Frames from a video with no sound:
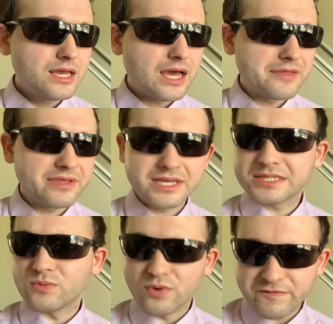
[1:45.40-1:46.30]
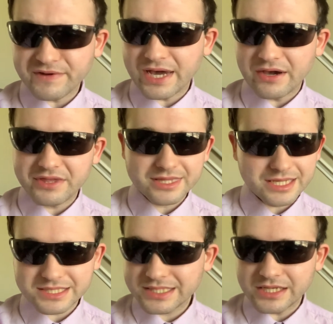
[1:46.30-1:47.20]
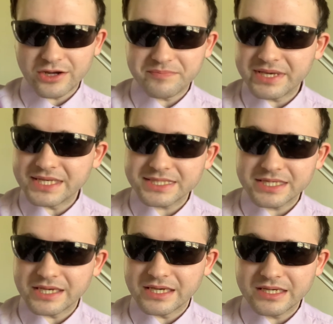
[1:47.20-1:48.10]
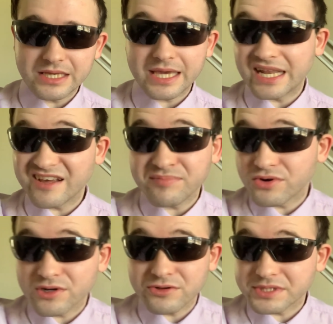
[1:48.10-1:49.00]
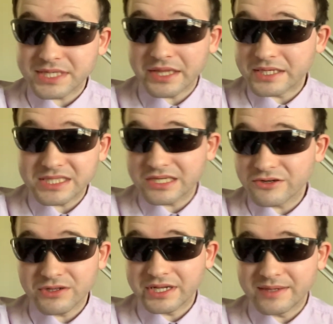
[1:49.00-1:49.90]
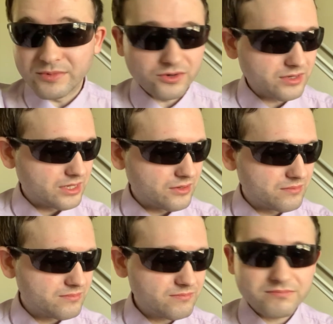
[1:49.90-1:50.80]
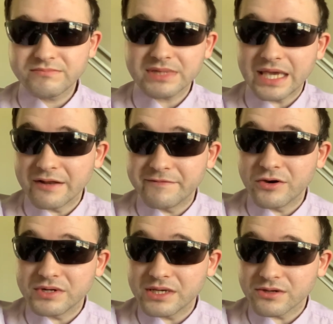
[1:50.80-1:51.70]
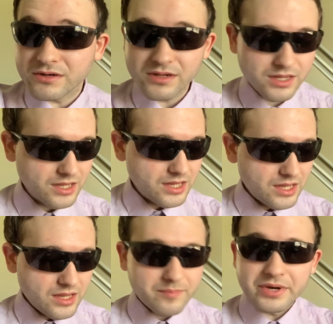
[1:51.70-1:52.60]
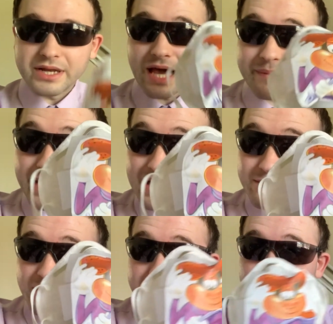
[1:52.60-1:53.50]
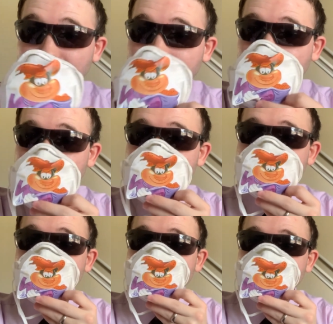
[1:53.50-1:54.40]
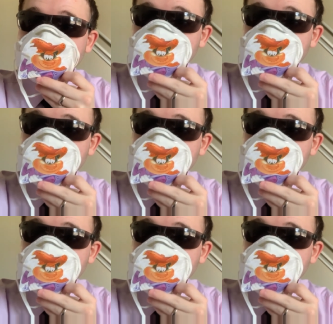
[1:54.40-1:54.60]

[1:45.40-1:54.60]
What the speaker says: I think it's a wolf now. I think that's, you know, PC. You can't have burglars selling cereal anymore, you know, can't vote either. But I made him on my own mask, so look at